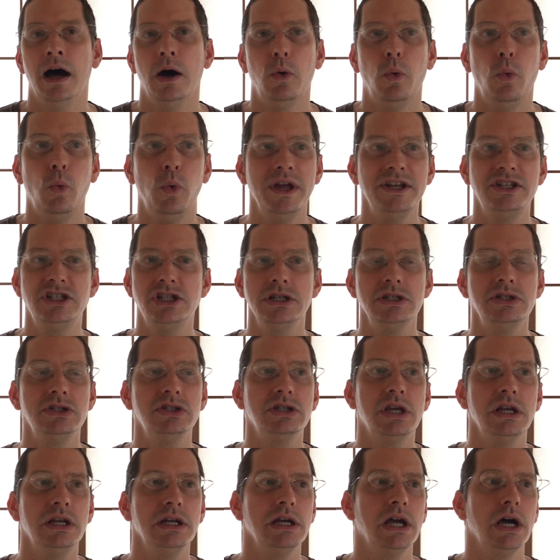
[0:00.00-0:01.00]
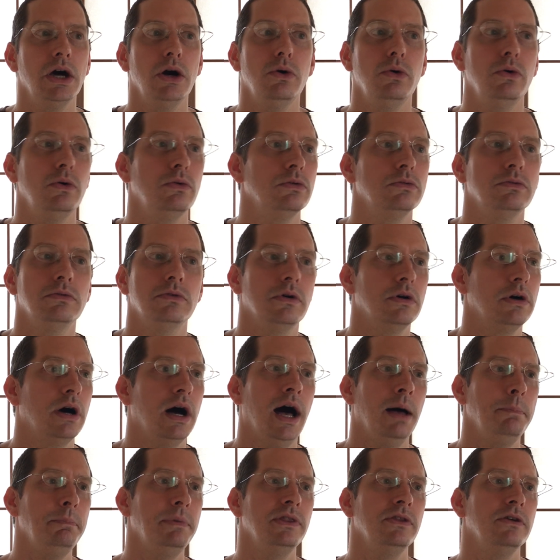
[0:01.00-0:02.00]
Which is going to go
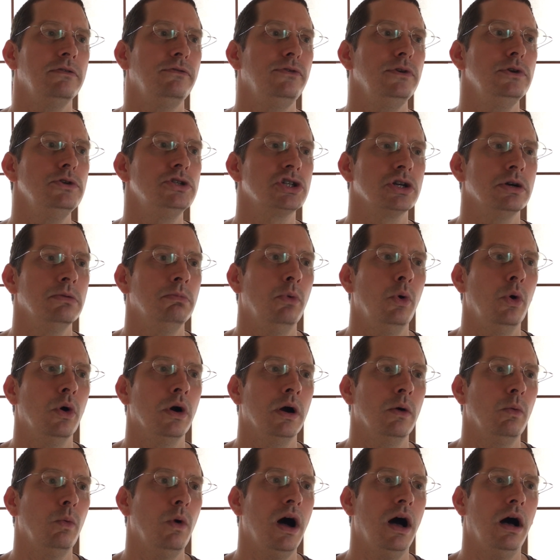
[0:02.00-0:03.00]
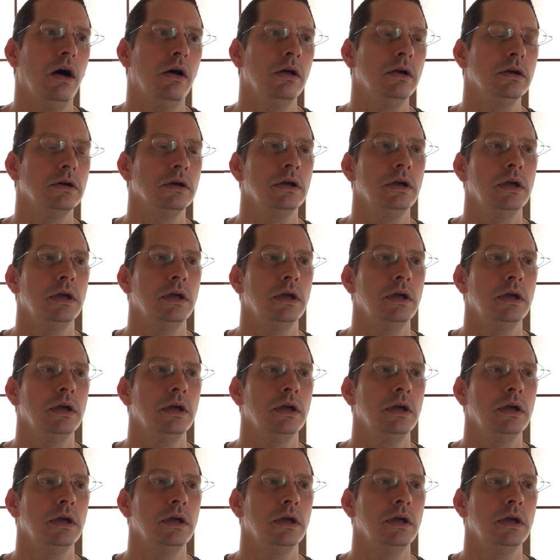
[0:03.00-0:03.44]
up in the future more? Well,